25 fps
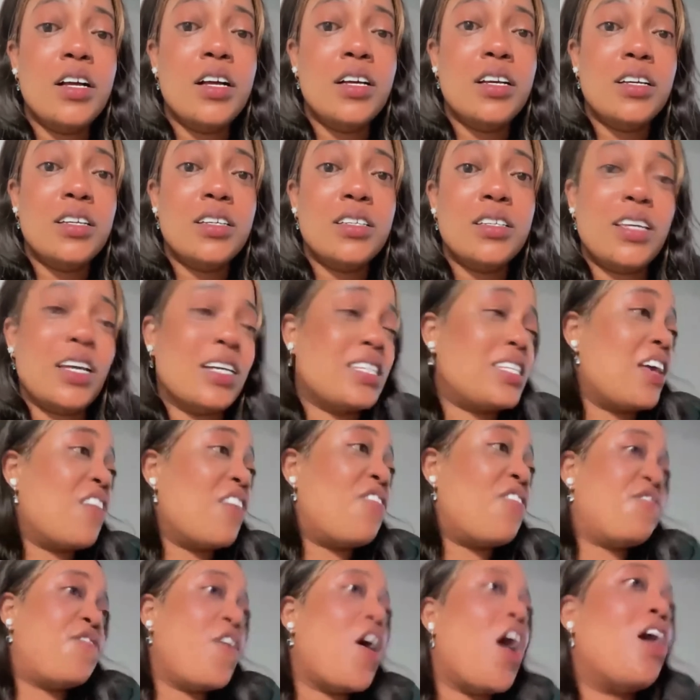the ones
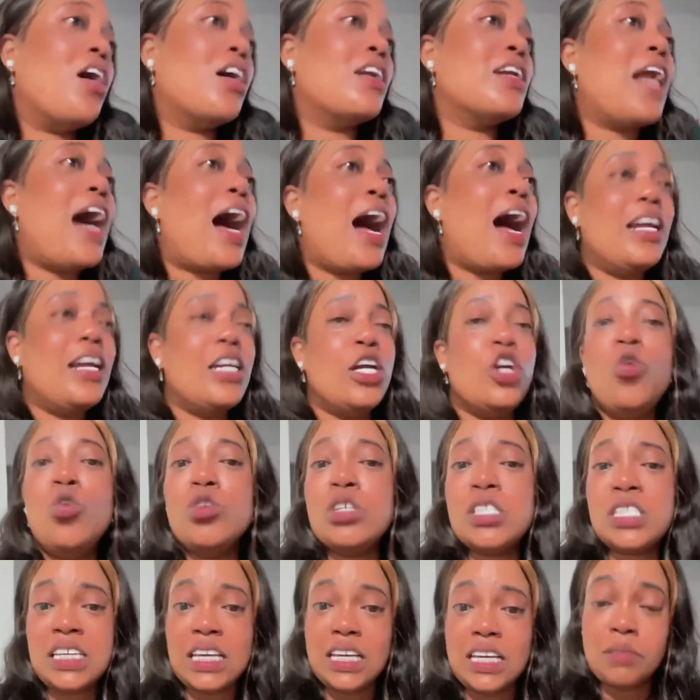them over there
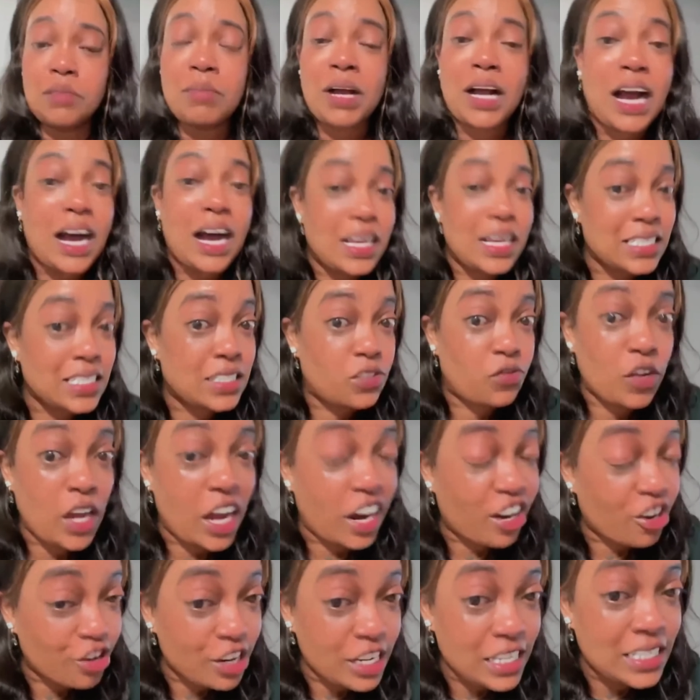running and
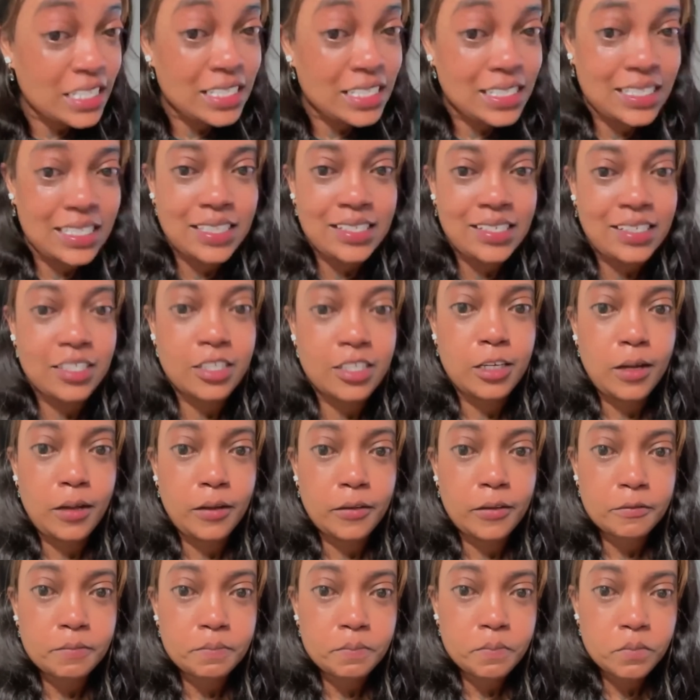rejoicing
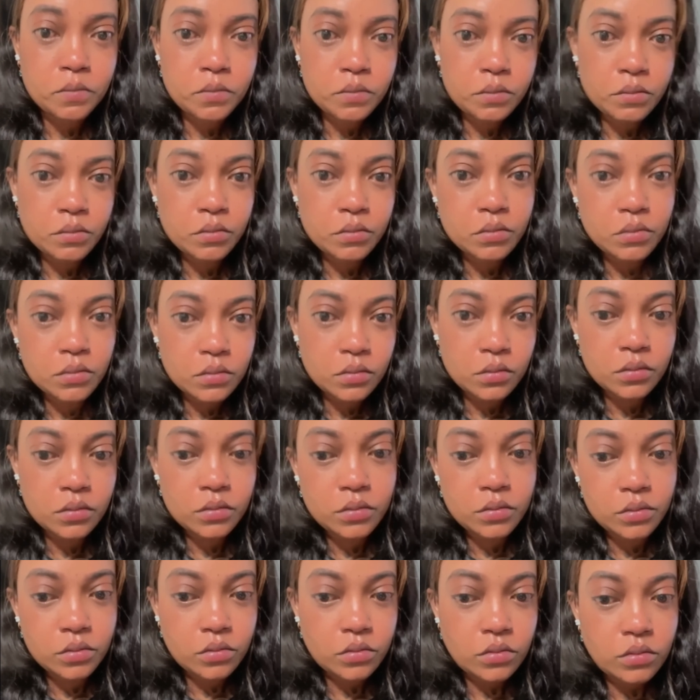and doing all of the
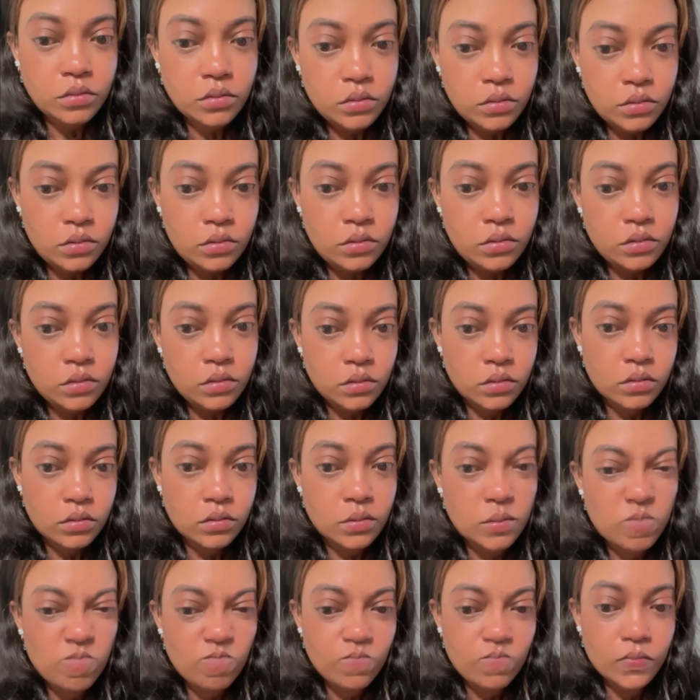most,
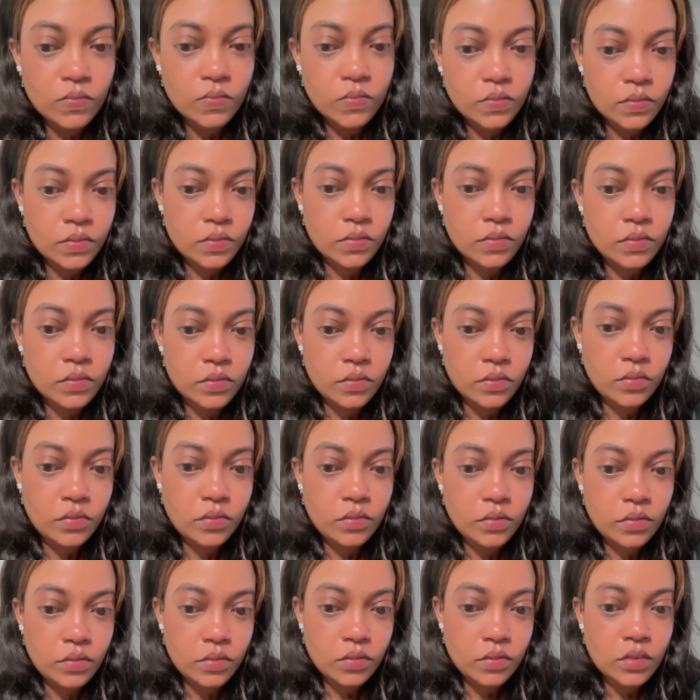the ones them want
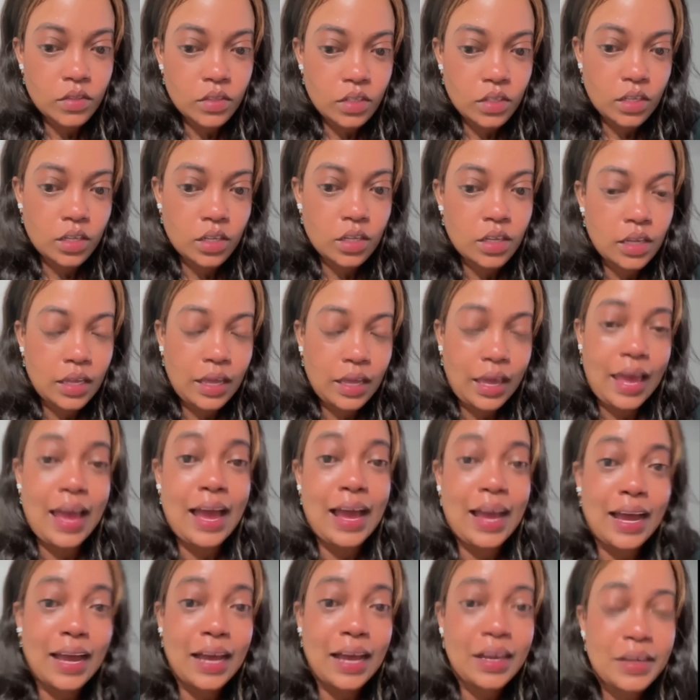to see them
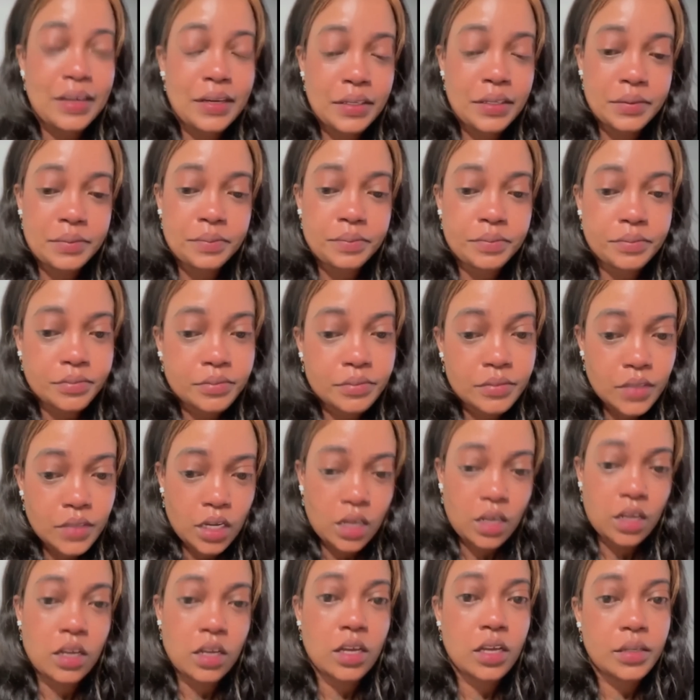build
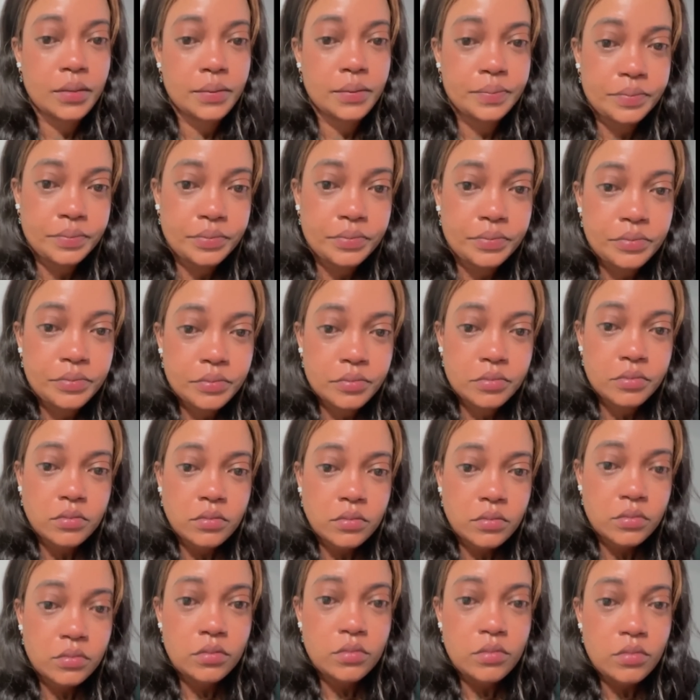together is
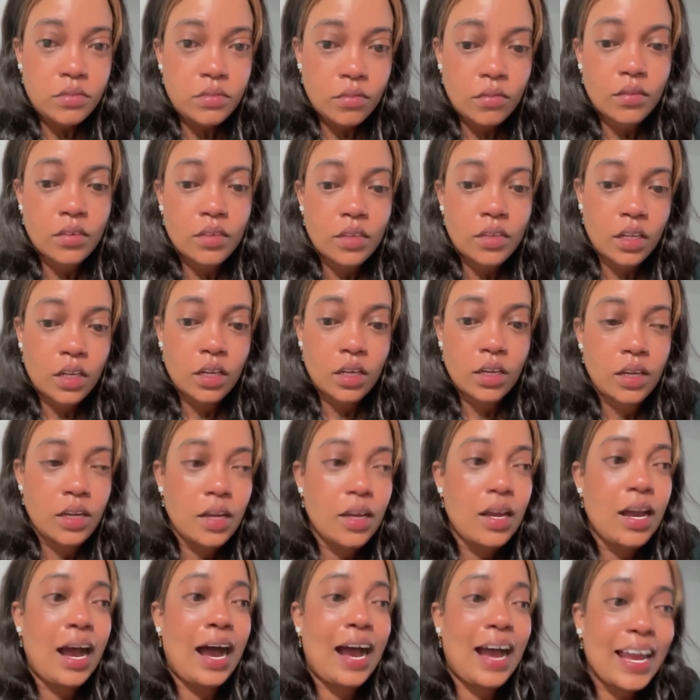not because of
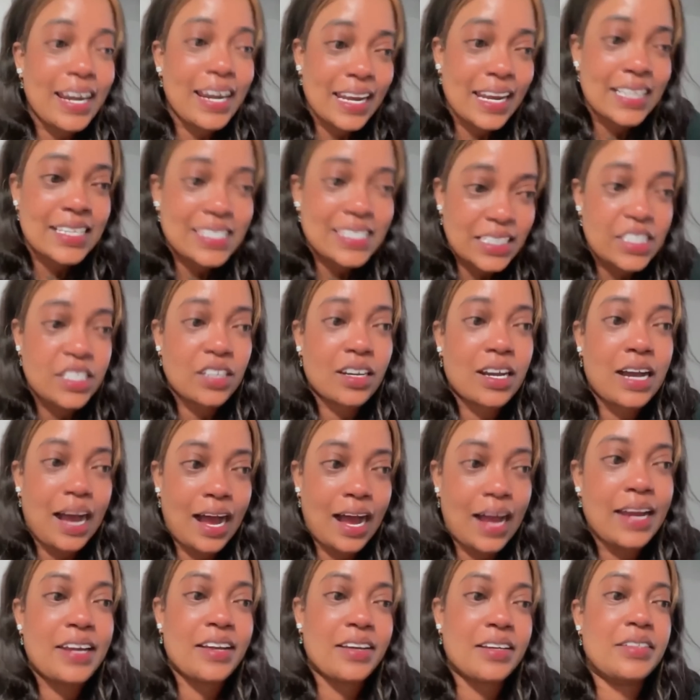their love life or them
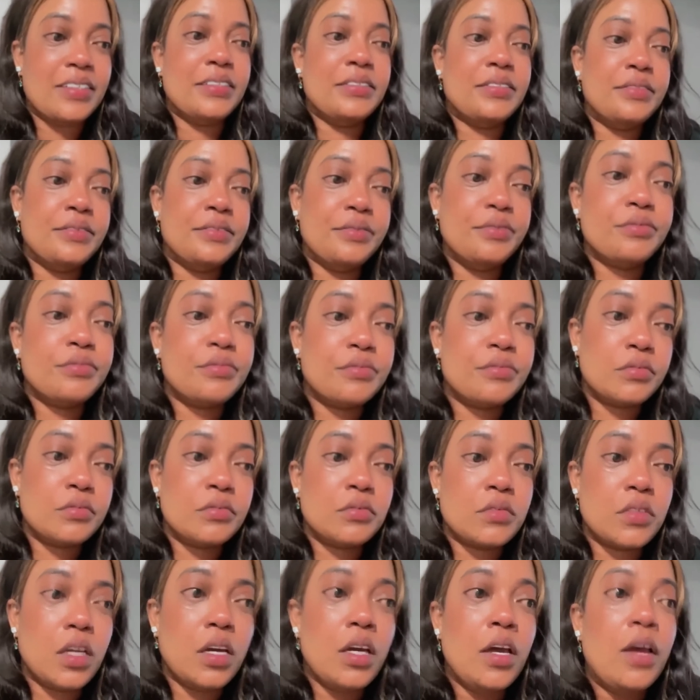life,
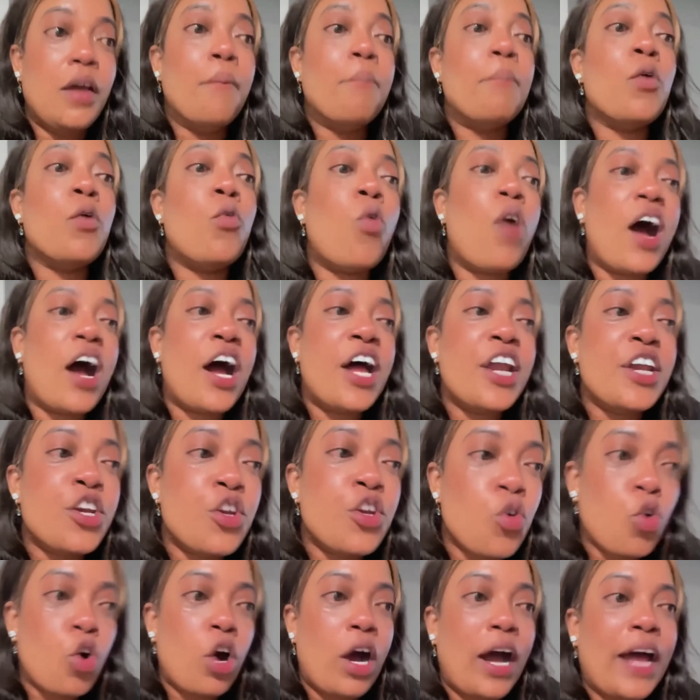is for the
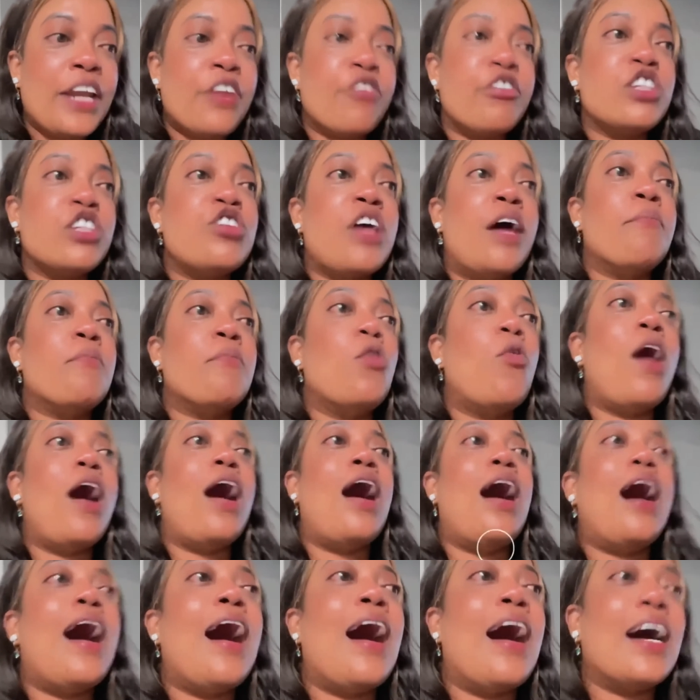life that they build
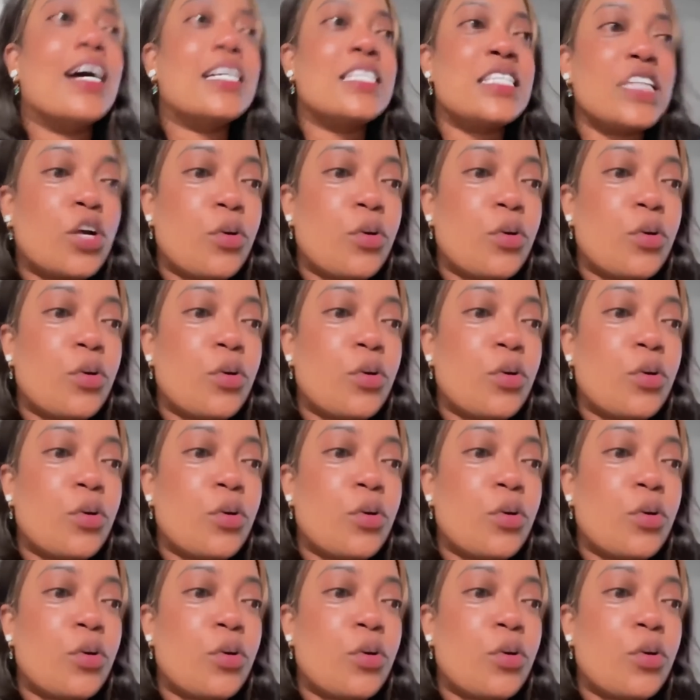for those